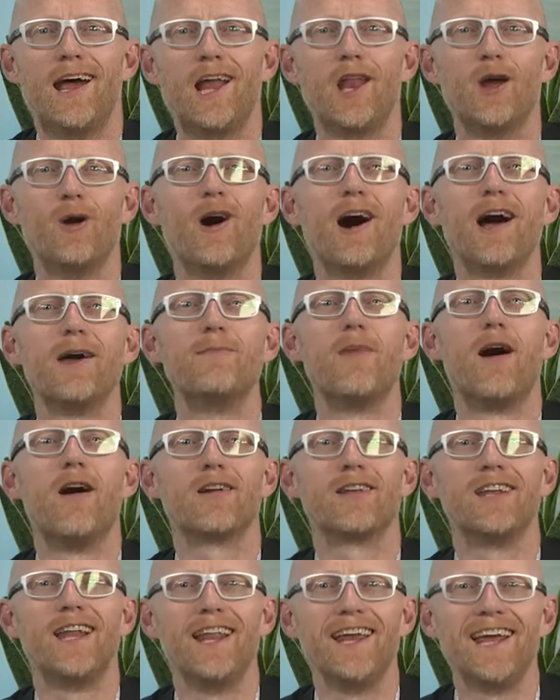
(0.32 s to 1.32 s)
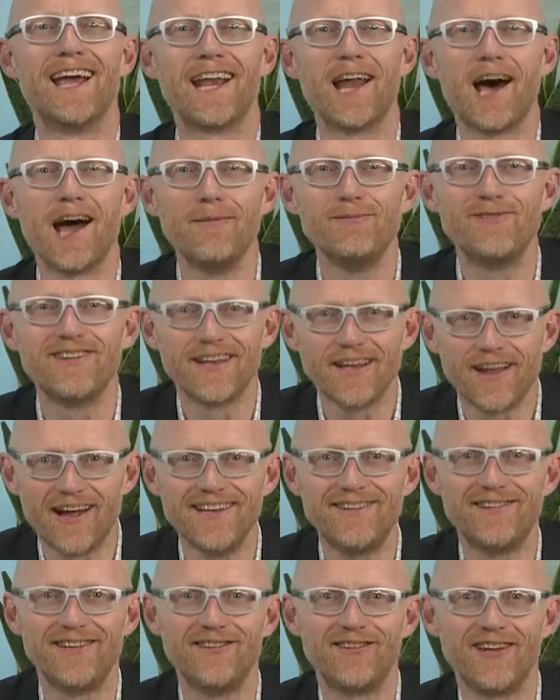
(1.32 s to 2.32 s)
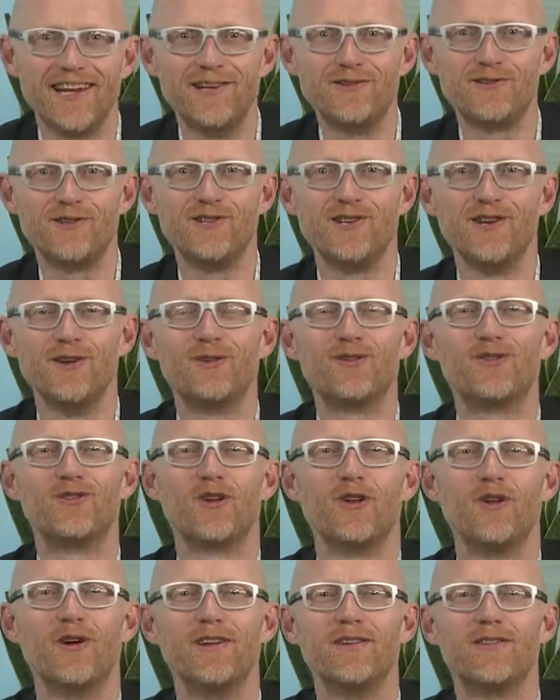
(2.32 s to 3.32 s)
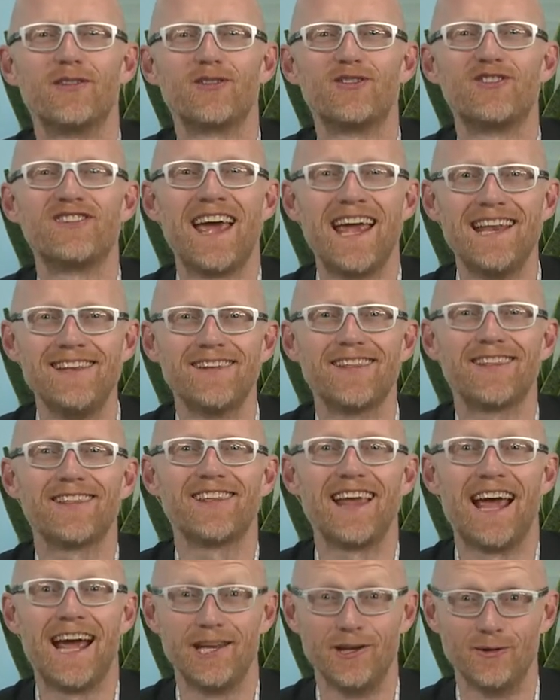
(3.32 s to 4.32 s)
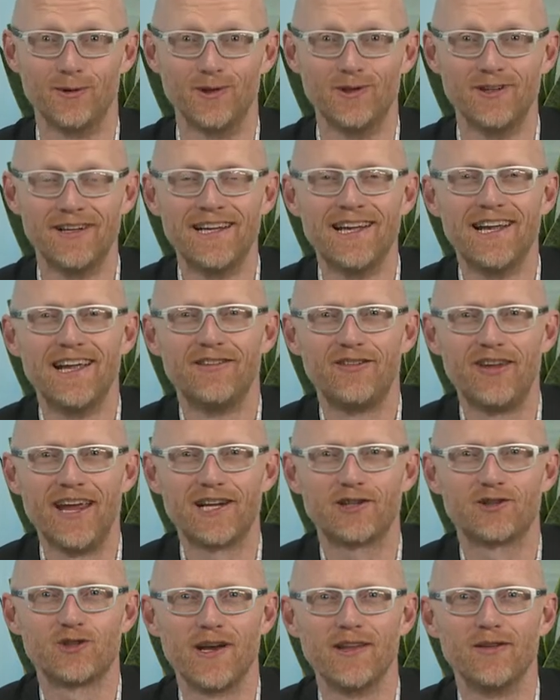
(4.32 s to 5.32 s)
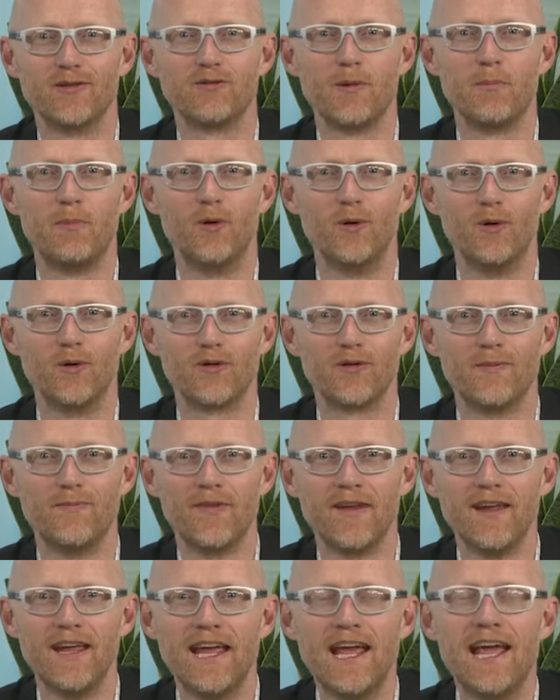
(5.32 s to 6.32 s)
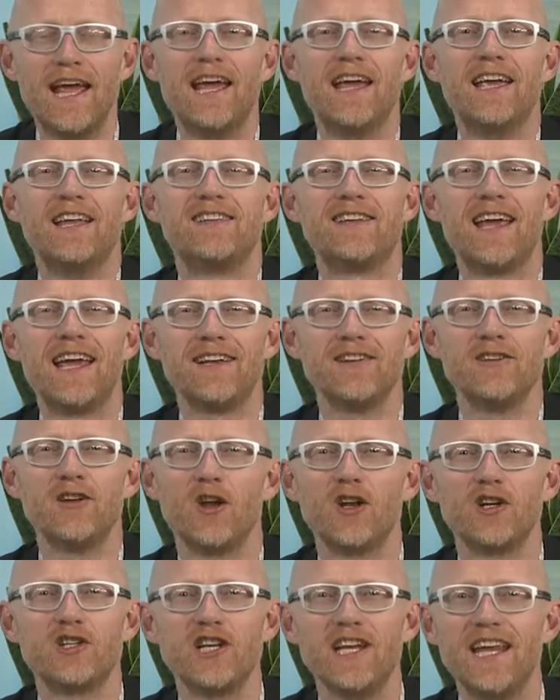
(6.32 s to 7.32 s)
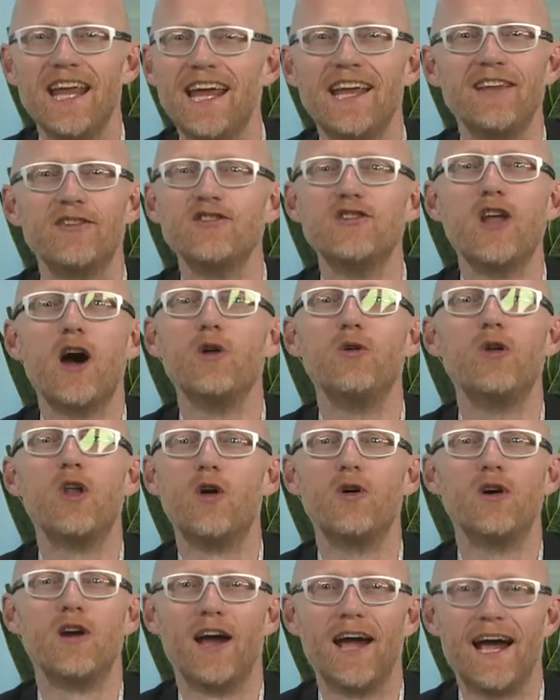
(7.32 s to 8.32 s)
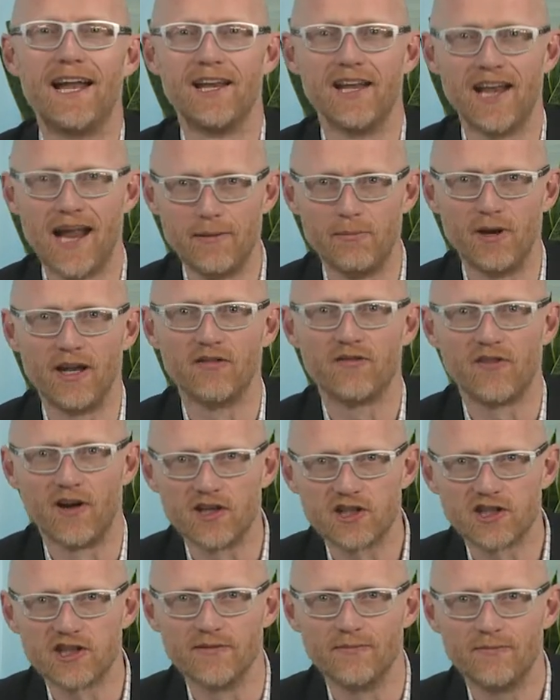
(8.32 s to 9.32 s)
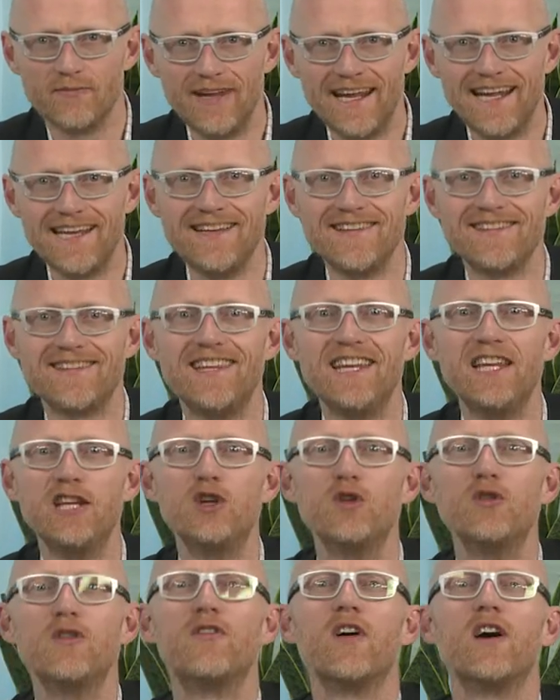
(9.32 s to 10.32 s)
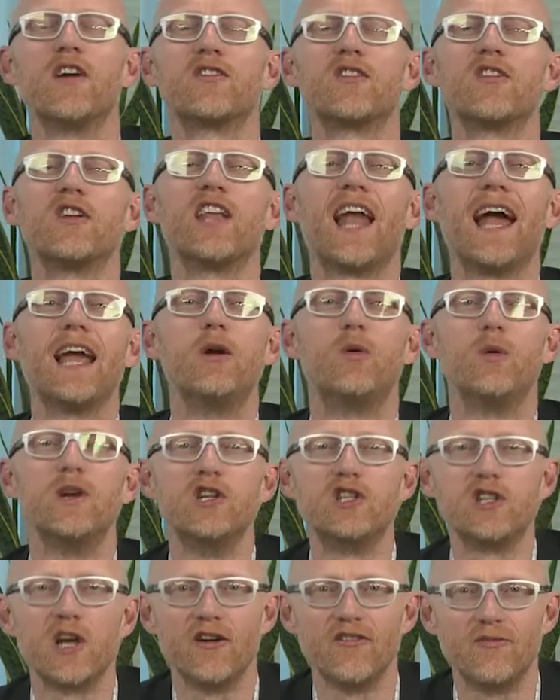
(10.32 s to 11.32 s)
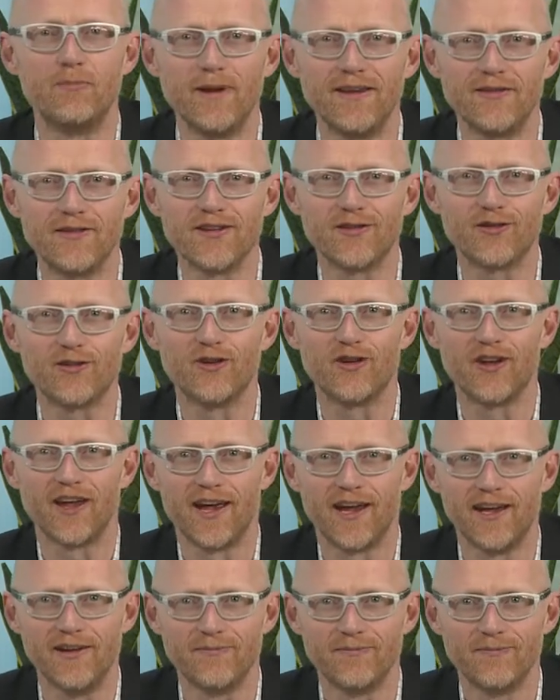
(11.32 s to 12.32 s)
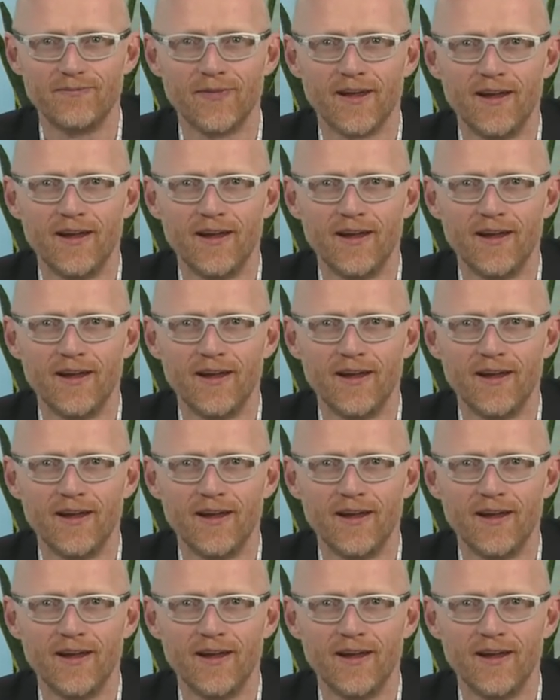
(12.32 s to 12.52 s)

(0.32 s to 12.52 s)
Hello, I'm Mark Lillie, and I'm delighted to introduce Deloitte's 10th annual Tech Trends Report. Technology is no longer an enabling function. It is the universal language of business today.